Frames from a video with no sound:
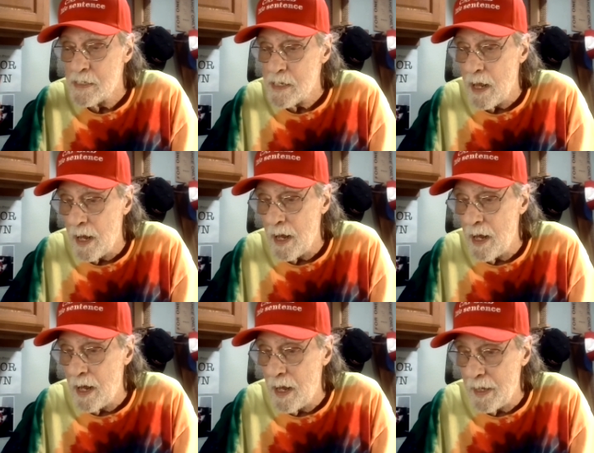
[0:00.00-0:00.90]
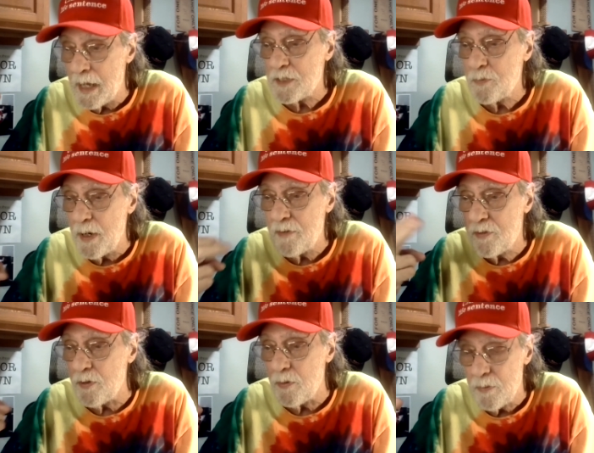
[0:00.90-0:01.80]
Yes, we have
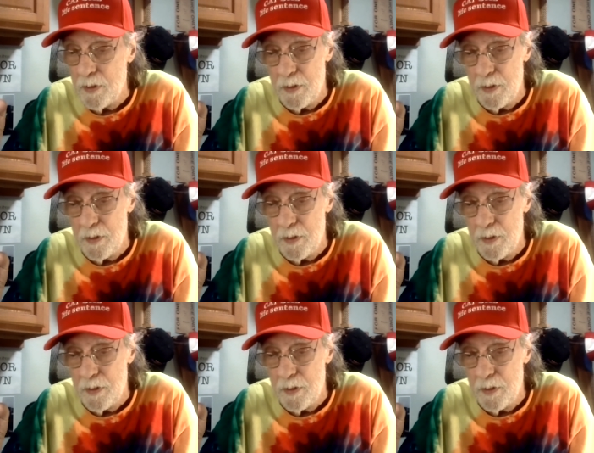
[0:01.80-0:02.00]
two.